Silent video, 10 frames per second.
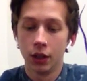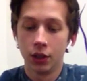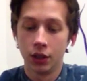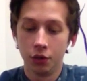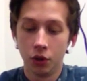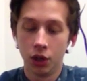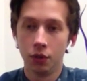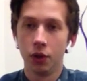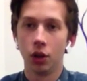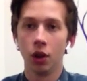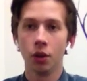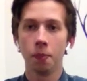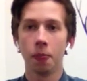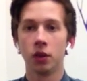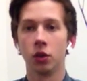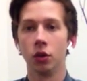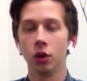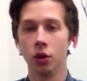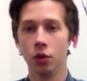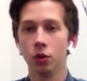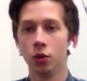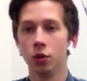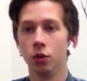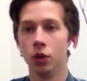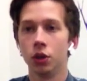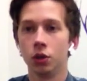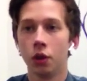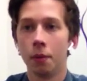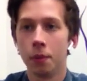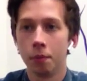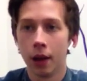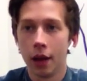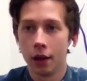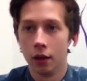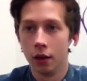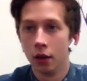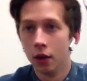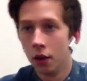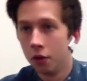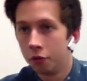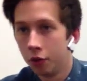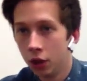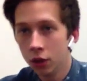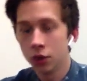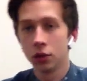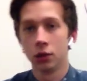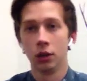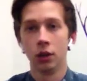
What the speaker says: see if you can give it a go. So I'll go through the strumming pattern first.